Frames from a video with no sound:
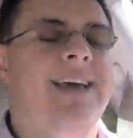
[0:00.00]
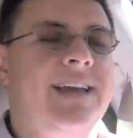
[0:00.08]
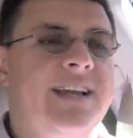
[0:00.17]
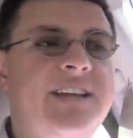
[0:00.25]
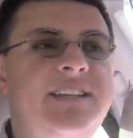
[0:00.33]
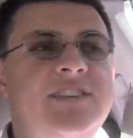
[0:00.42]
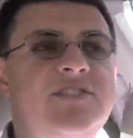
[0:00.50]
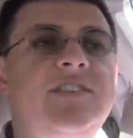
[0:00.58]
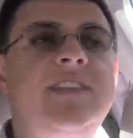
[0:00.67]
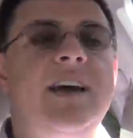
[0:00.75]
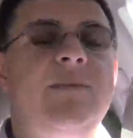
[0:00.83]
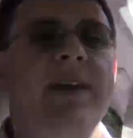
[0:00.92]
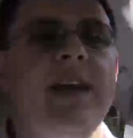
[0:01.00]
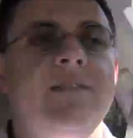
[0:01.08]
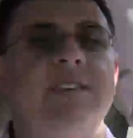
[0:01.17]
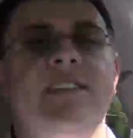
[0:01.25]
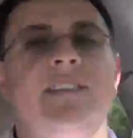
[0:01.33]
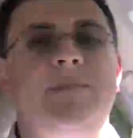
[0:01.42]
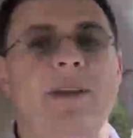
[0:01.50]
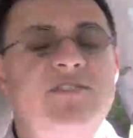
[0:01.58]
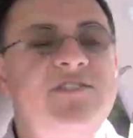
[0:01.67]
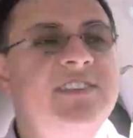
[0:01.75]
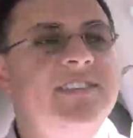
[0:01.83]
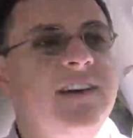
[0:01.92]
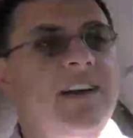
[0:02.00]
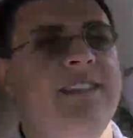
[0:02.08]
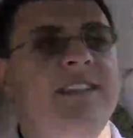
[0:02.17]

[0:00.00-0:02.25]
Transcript: In addition to that, we have a suspension design